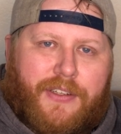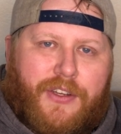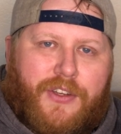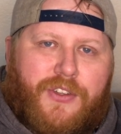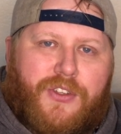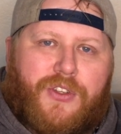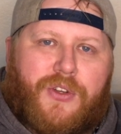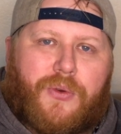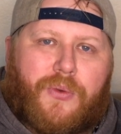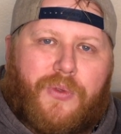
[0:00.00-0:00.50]

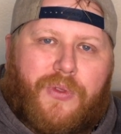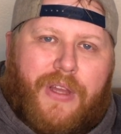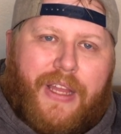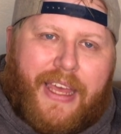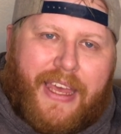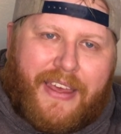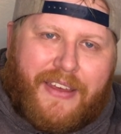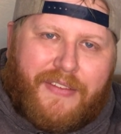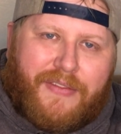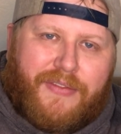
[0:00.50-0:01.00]
So
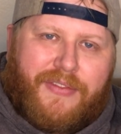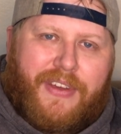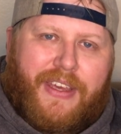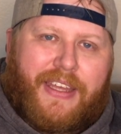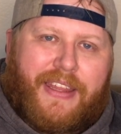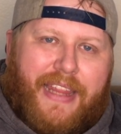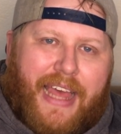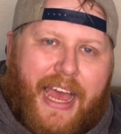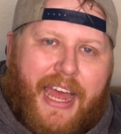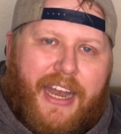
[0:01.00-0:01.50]
live
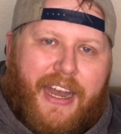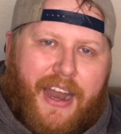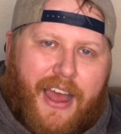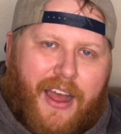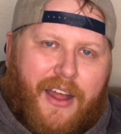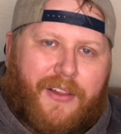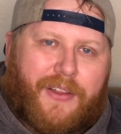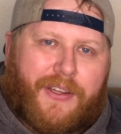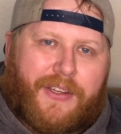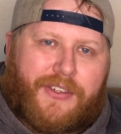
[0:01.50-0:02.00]
in that
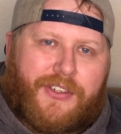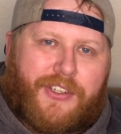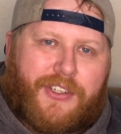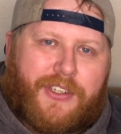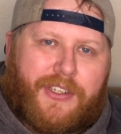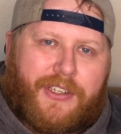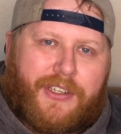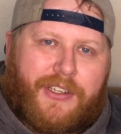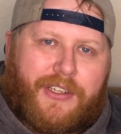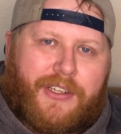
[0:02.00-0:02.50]
knowledge
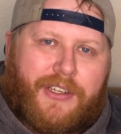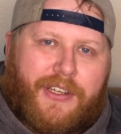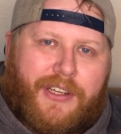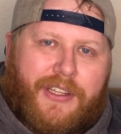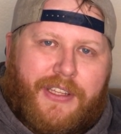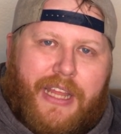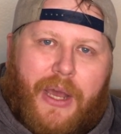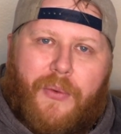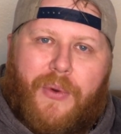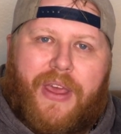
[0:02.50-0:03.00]

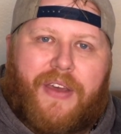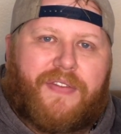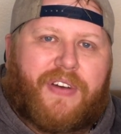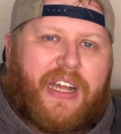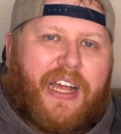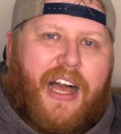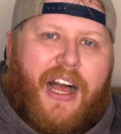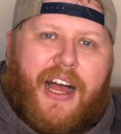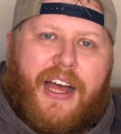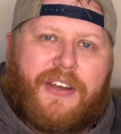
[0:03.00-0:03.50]
that we have a
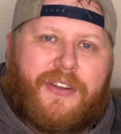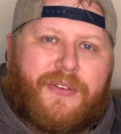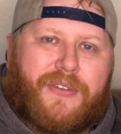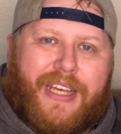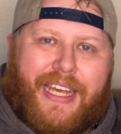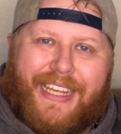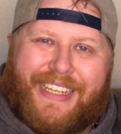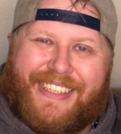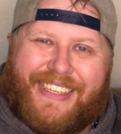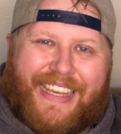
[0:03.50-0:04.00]
God who
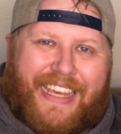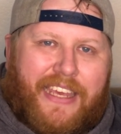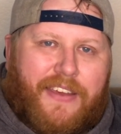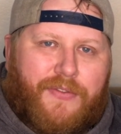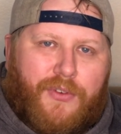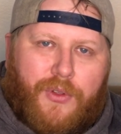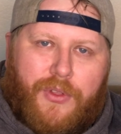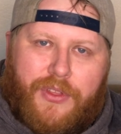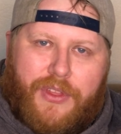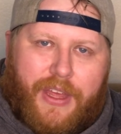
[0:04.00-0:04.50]
takes
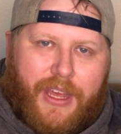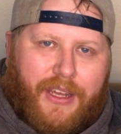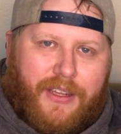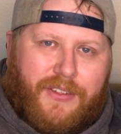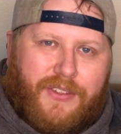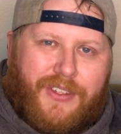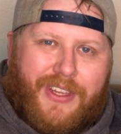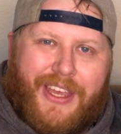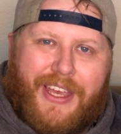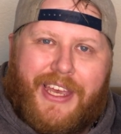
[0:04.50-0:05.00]
evil
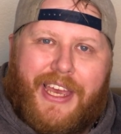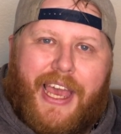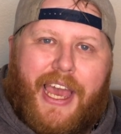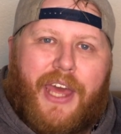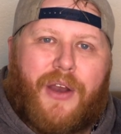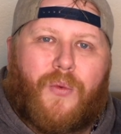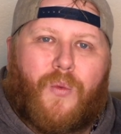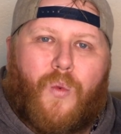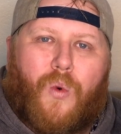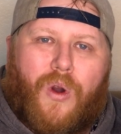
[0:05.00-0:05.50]
things
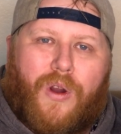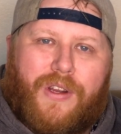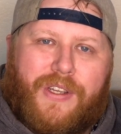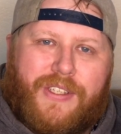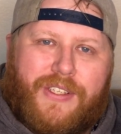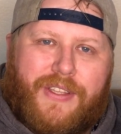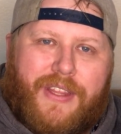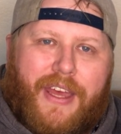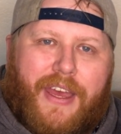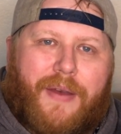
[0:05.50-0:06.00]
and
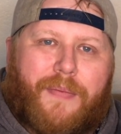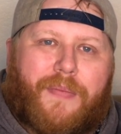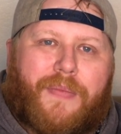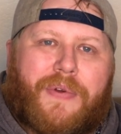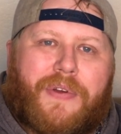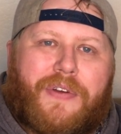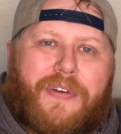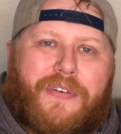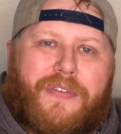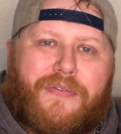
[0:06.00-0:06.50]
works them
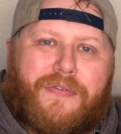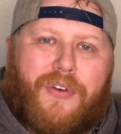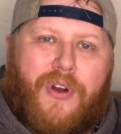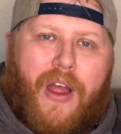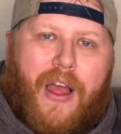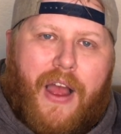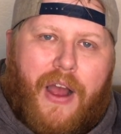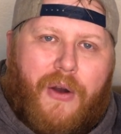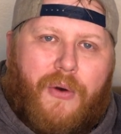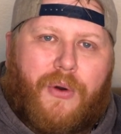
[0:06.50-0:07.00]

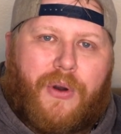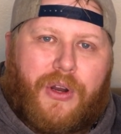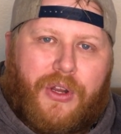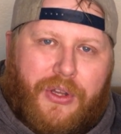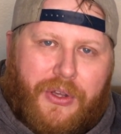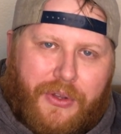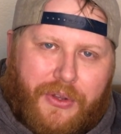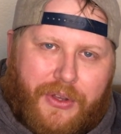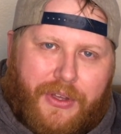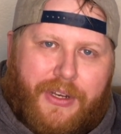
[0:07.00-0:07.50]
for our
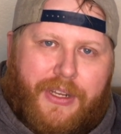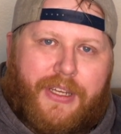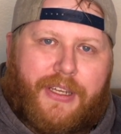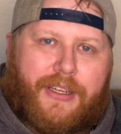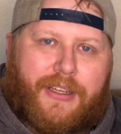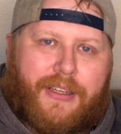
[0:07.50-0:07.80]
good.